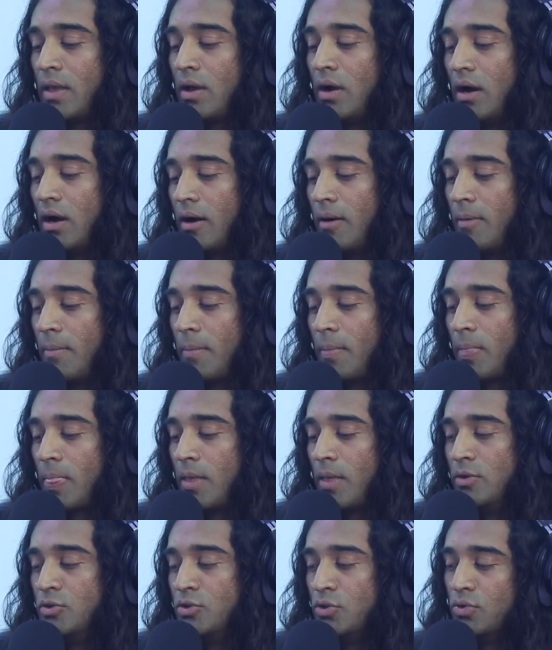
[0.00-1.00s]

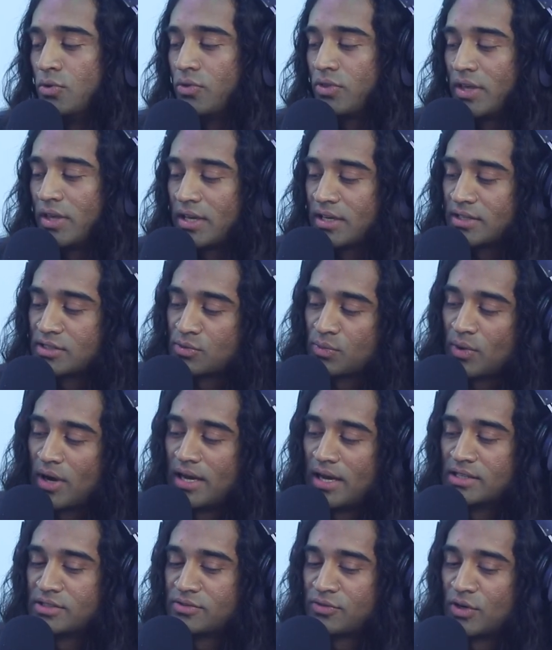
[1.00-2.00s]
Do you think it's
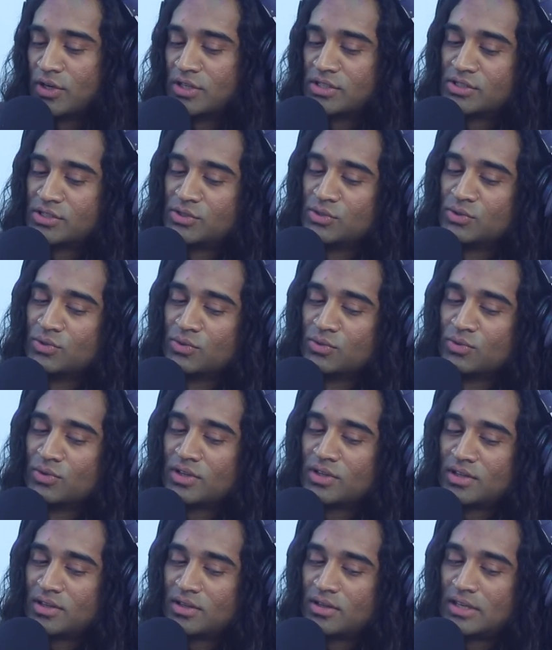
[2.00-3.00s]
wise for us
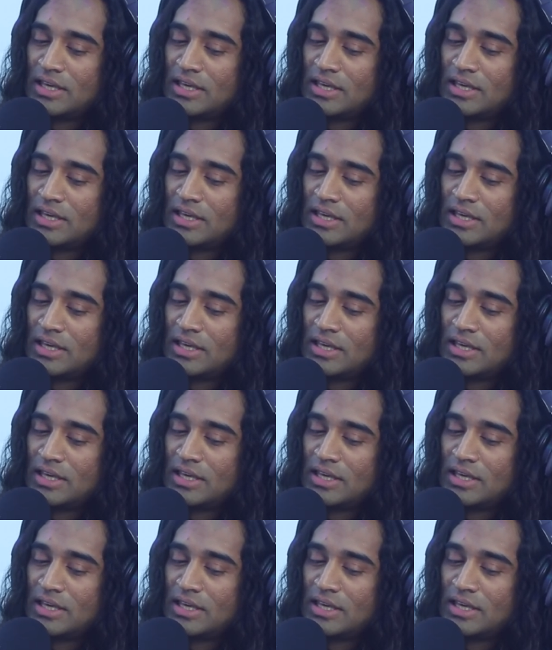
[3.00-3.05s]
to